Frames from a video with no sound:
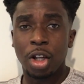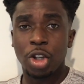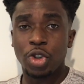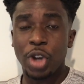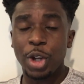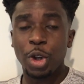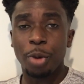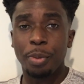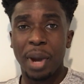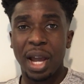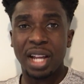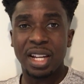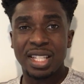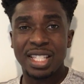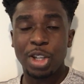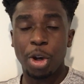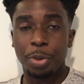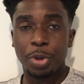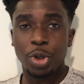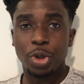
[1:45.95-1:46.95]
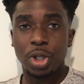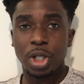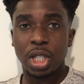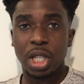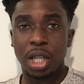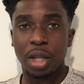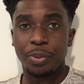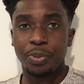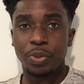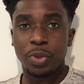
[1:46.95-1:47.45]
Train your mind to see
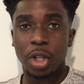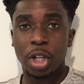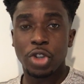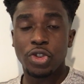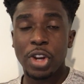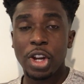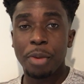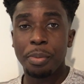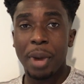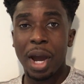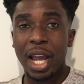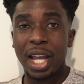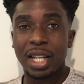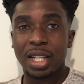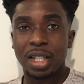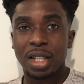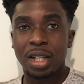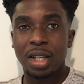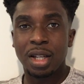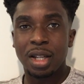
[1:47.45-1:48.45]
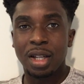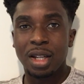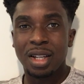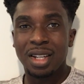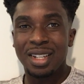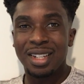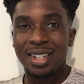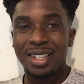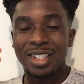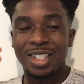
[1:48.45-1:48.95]
opportunity. Train your mind
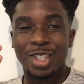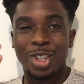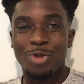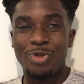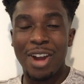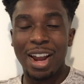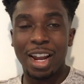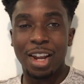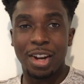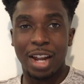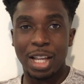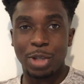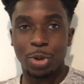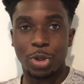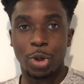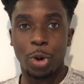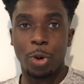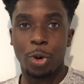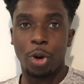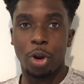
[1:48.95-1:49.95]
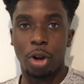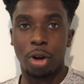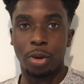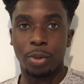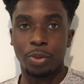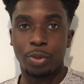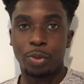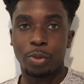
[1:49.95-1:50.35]
to recognize what's going on.